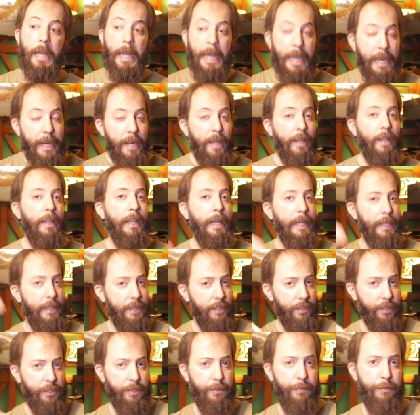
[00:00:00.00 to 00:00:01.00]
In a
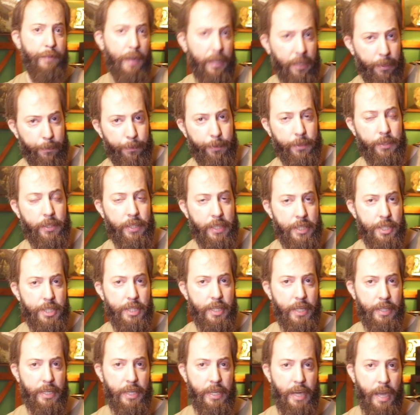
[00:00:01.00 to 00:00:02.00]
later development in
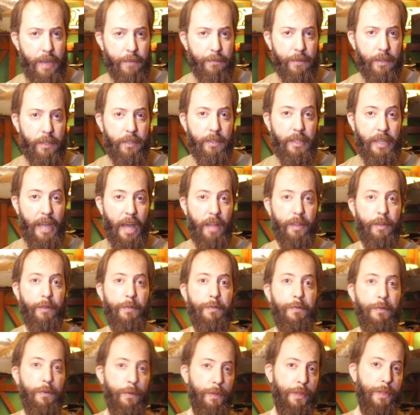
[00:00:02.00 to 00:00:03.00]
Scandinavia, the elder
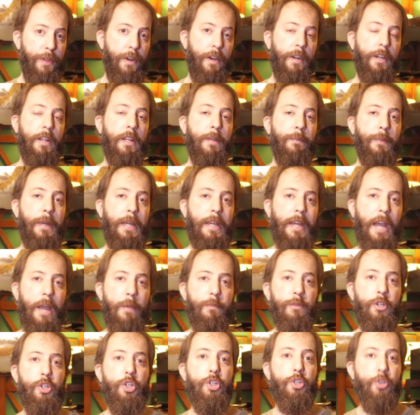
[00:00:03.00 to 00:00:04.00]
Futhark
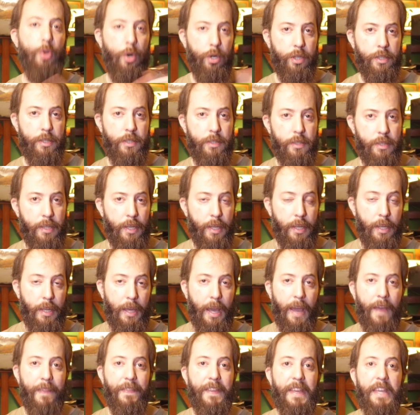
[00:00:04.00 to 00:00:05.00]
became shortened
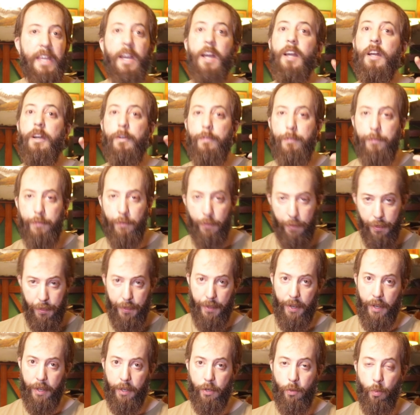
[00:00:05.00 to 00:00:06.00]
and the younger
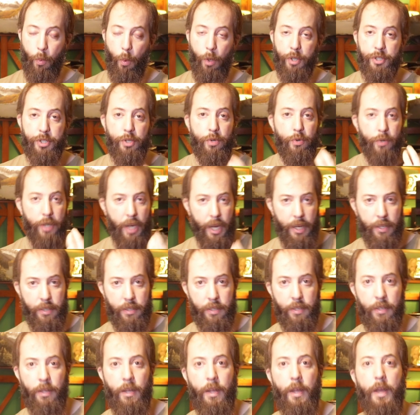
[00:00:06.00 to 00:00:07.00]
Futhark was
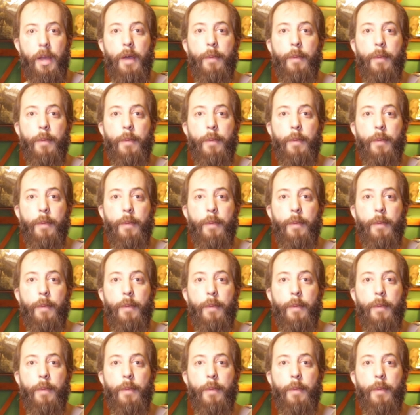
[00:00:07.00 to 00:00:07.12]
created,